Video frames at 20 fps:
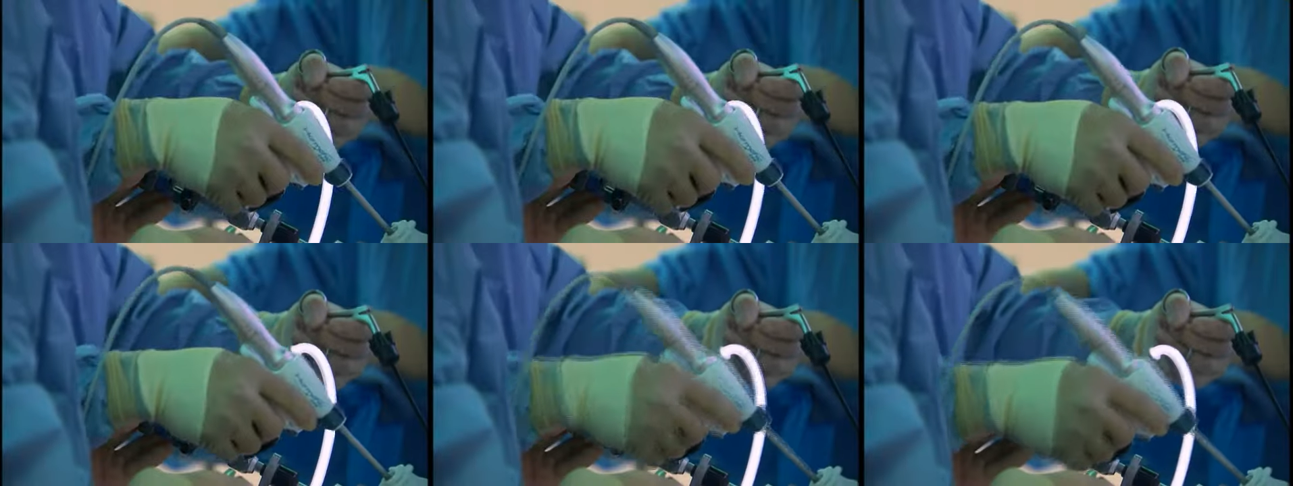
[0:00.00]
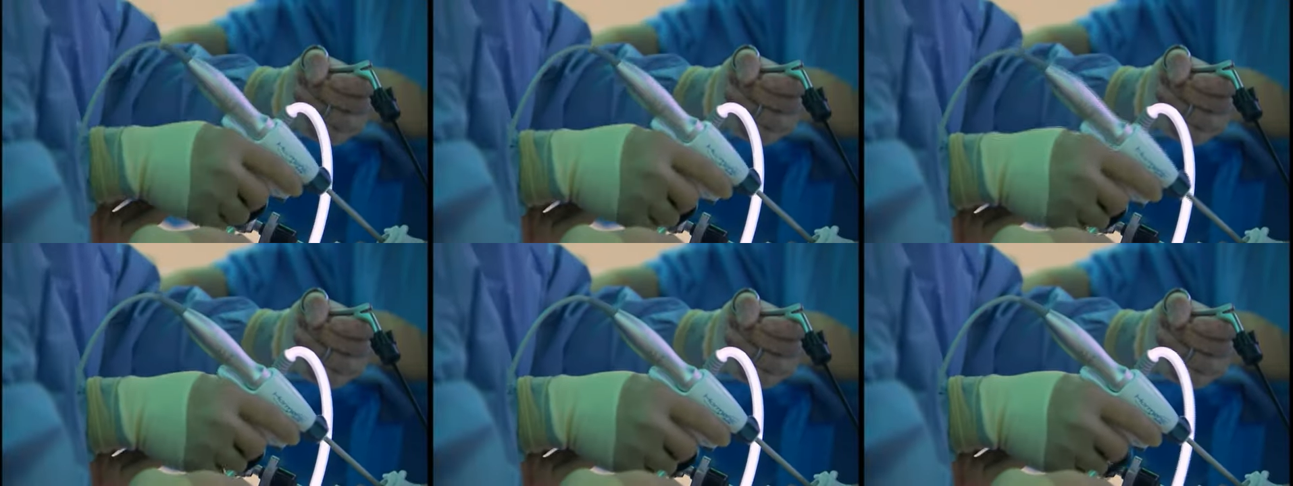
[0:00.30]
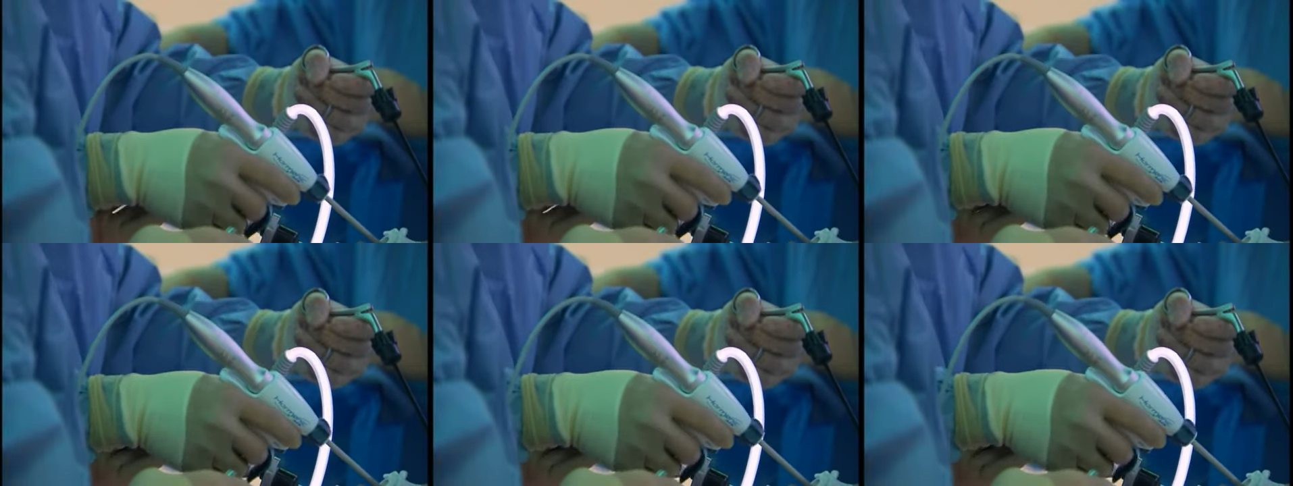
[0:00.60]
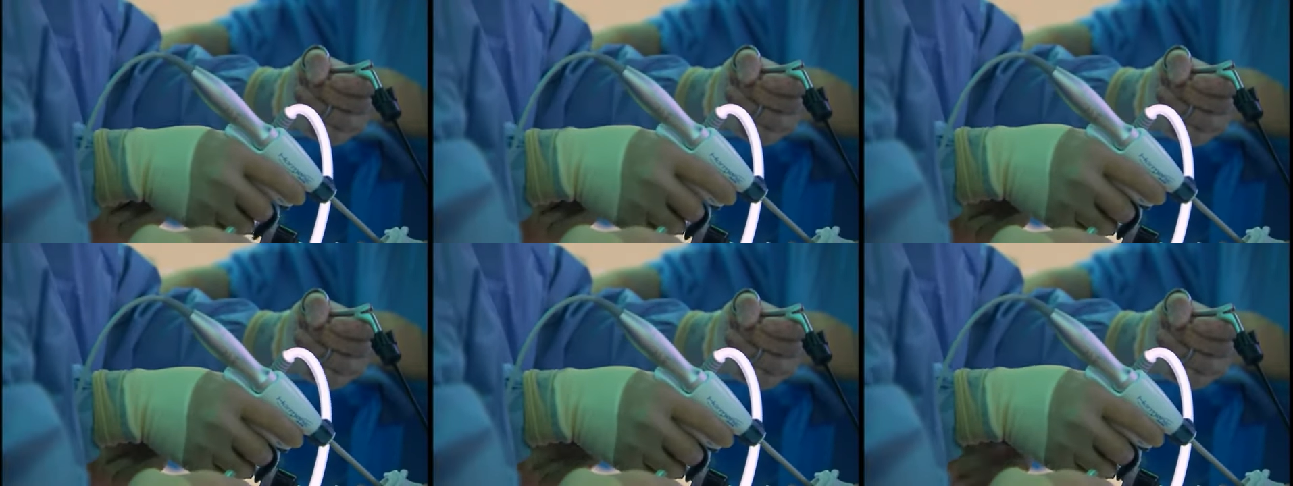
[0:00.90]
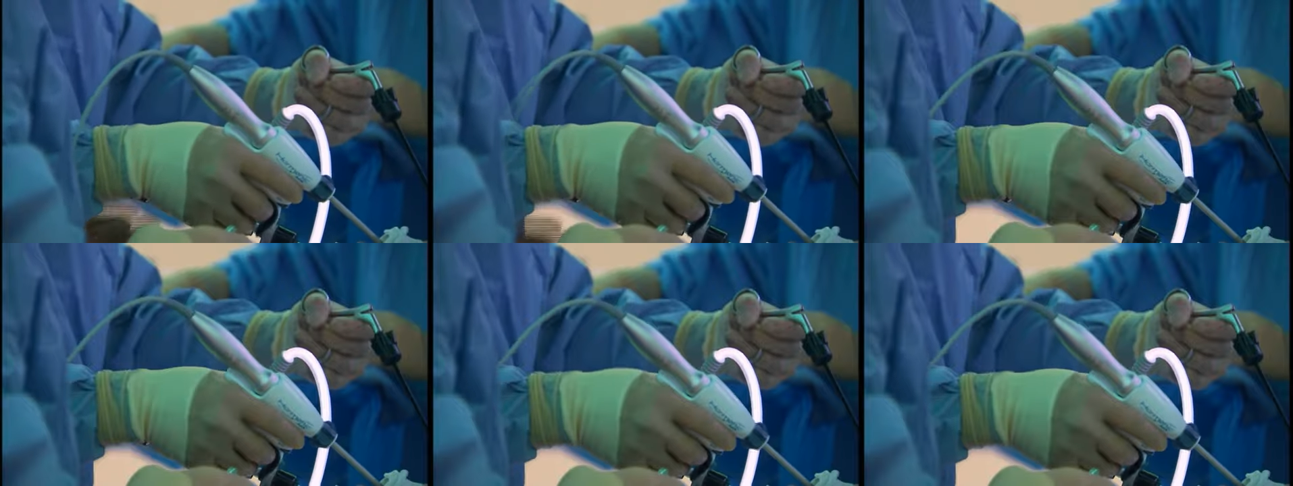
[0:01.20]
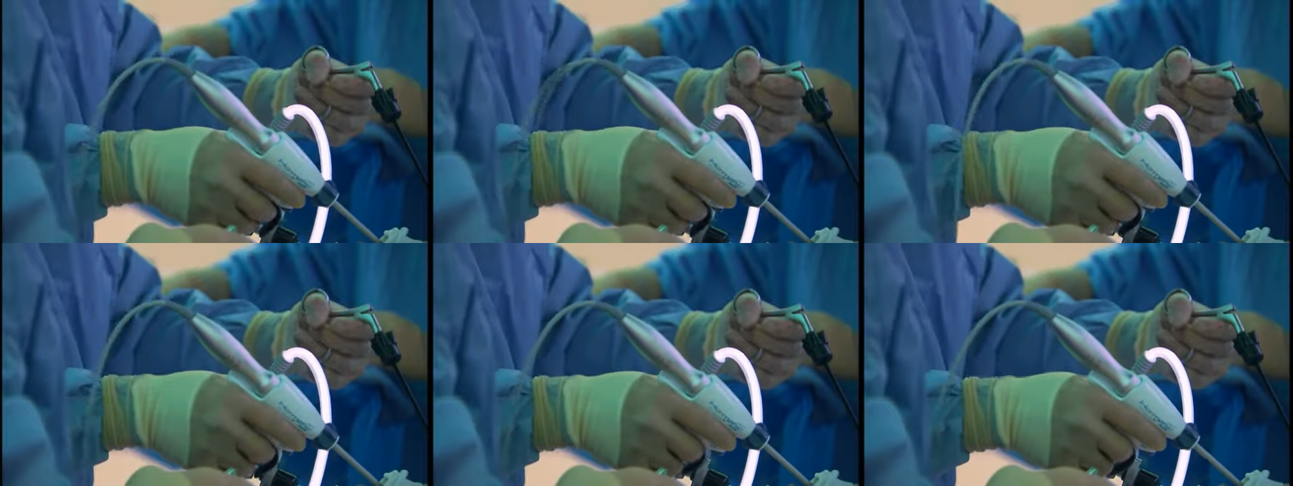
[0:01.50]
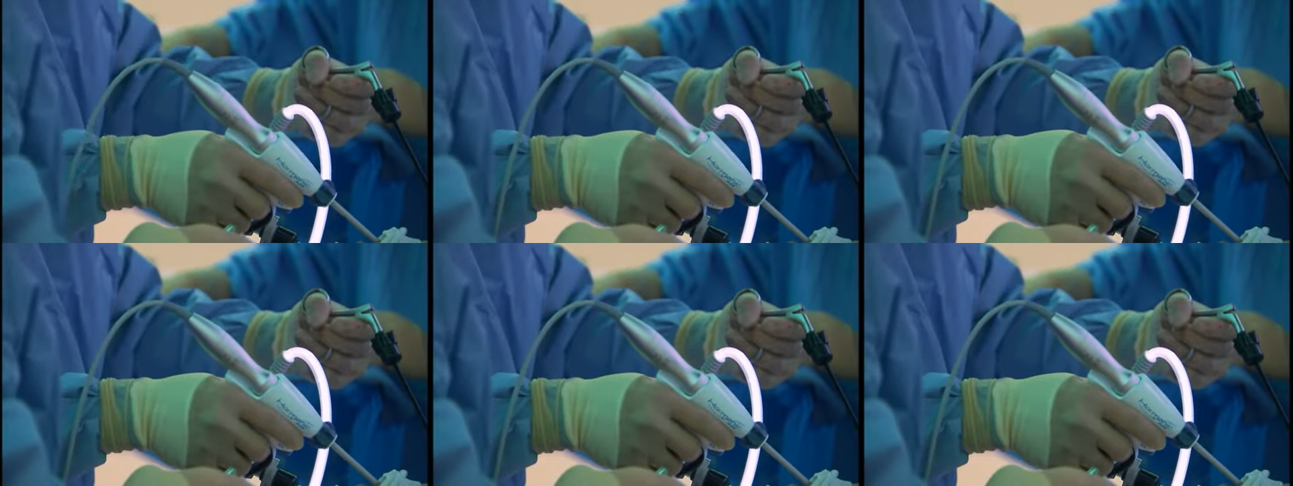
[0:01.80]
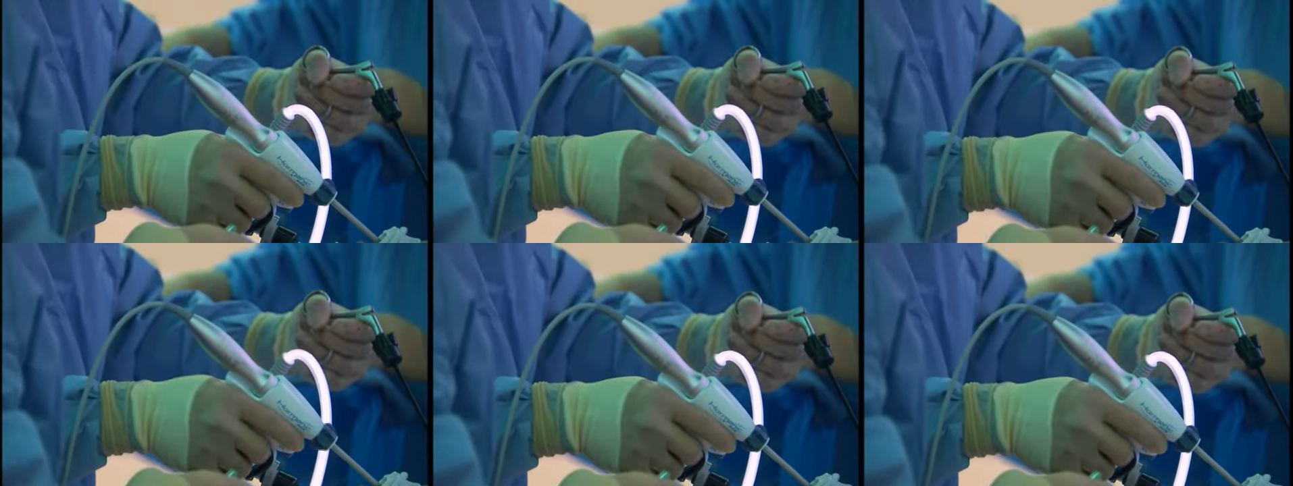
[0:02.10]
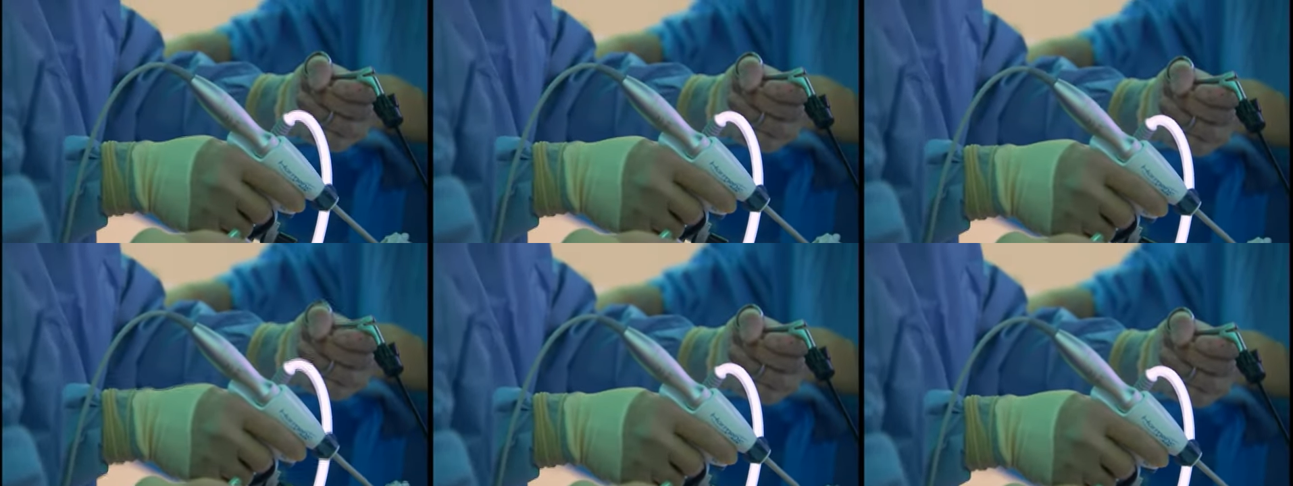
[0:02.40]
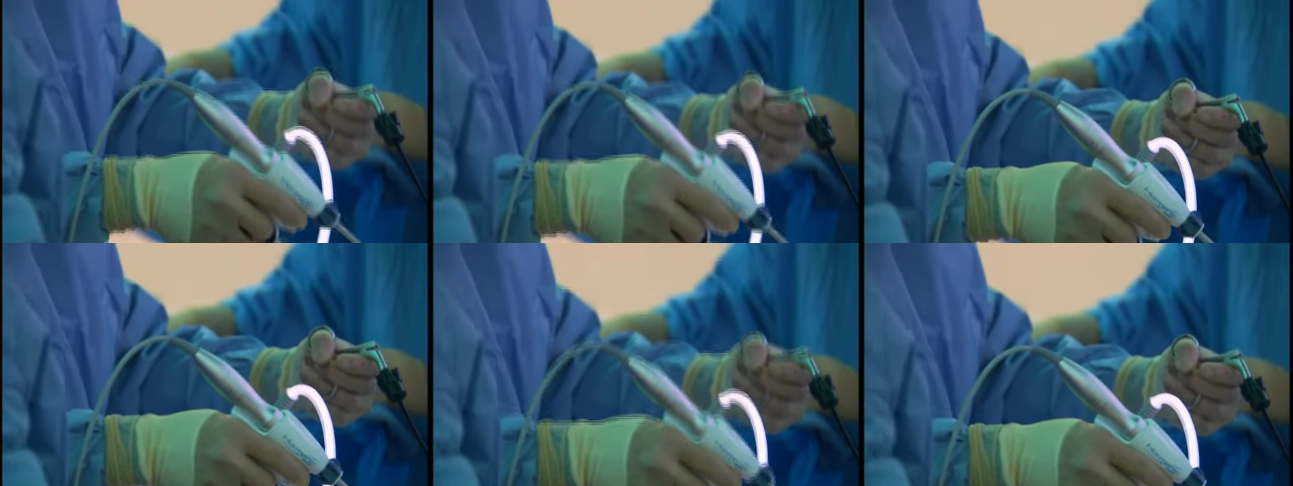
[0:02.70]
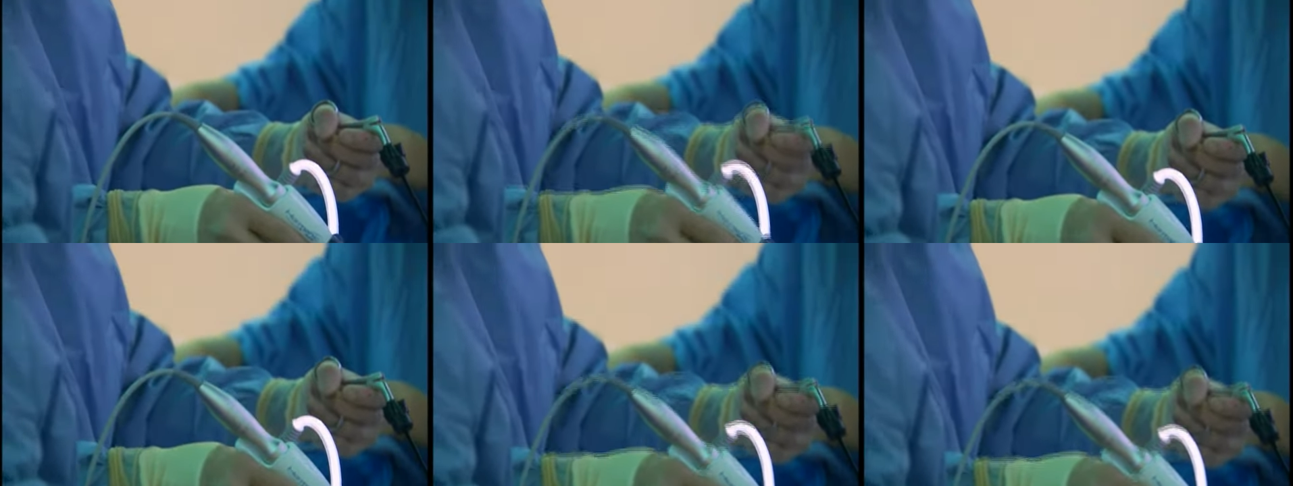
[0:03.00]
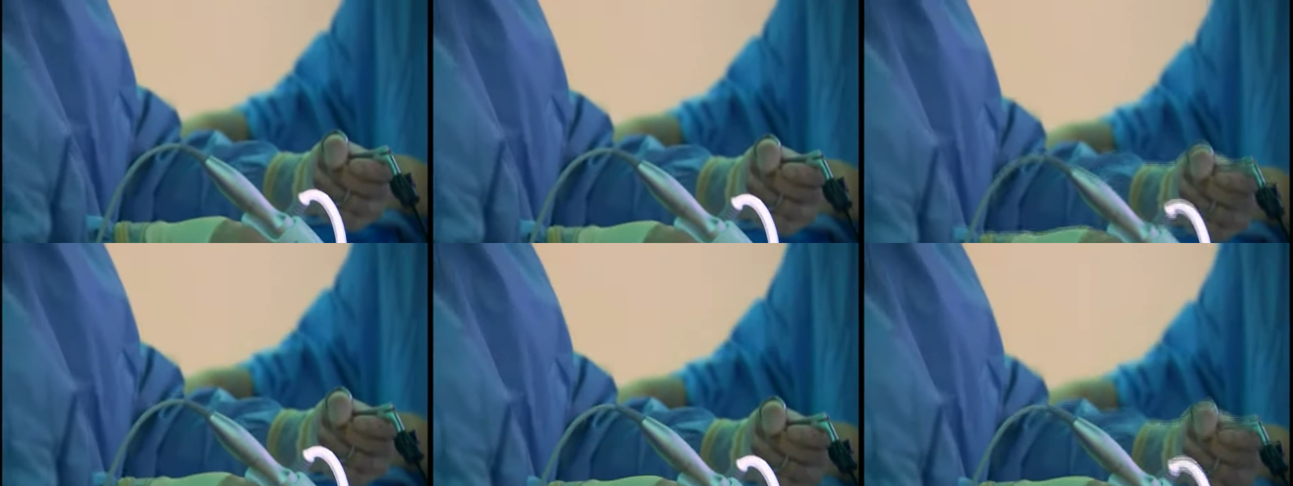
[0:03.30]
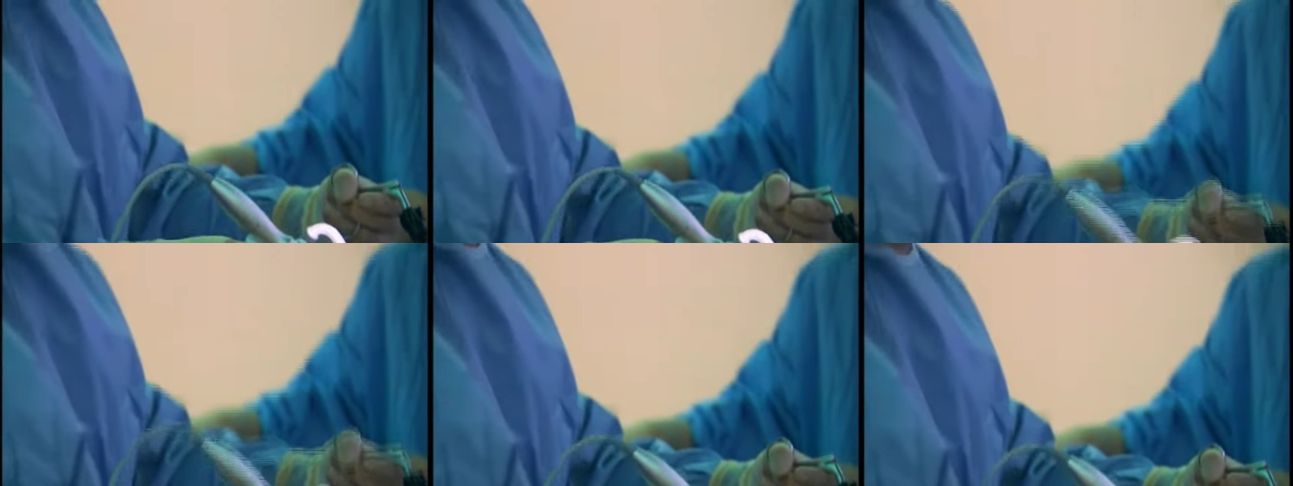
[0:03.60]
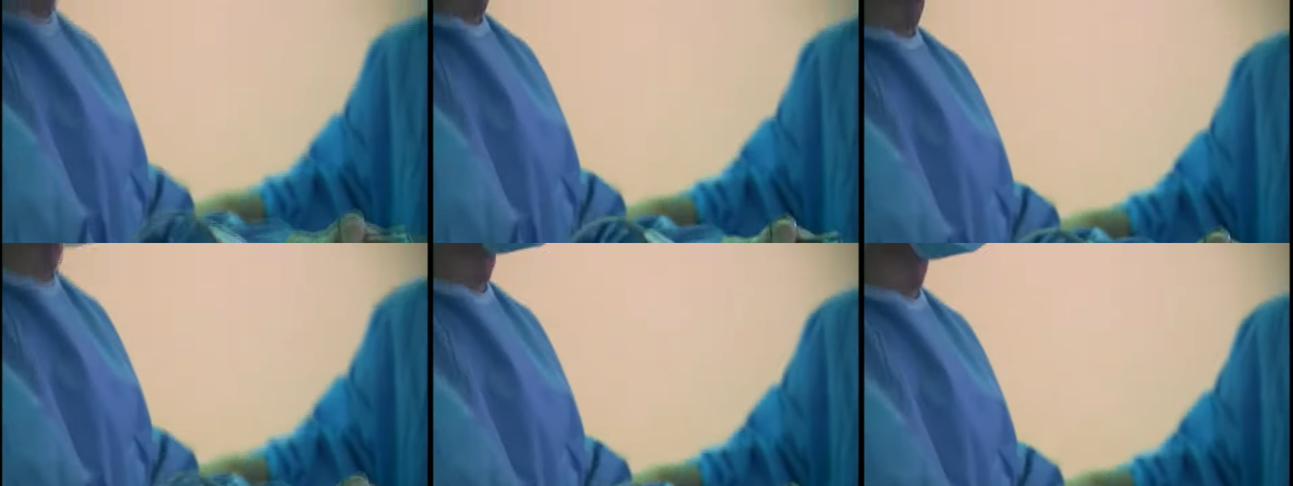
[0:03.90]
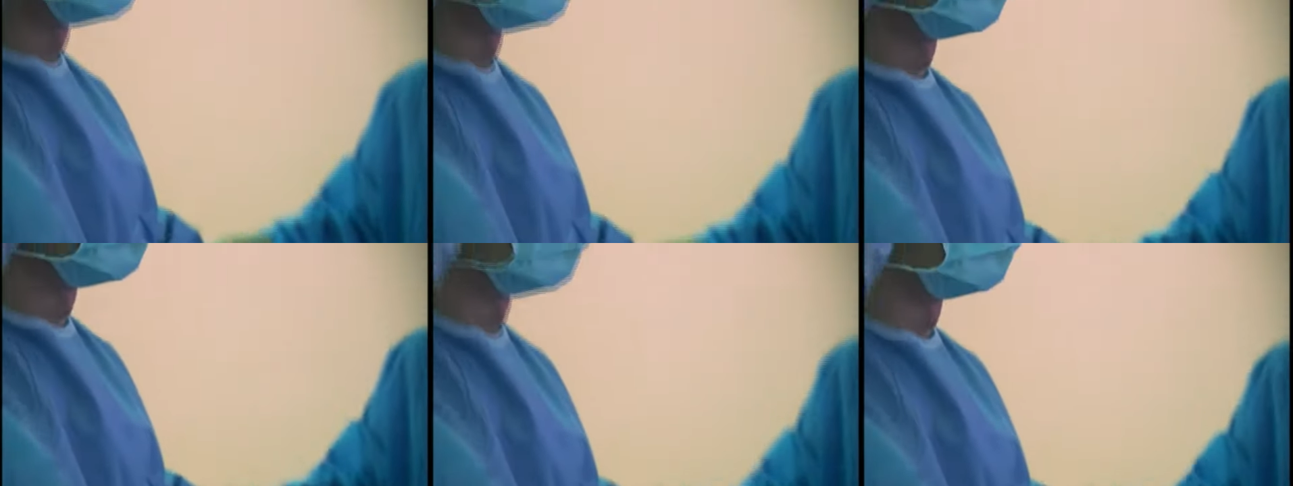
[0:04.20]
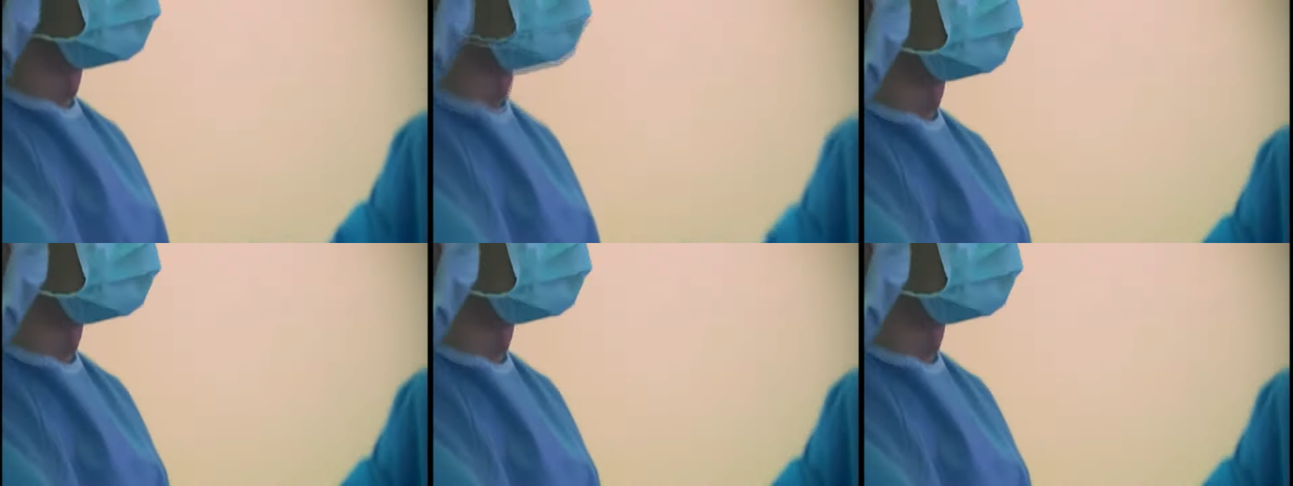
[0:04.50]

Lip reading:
Nobody's mouth can be seen.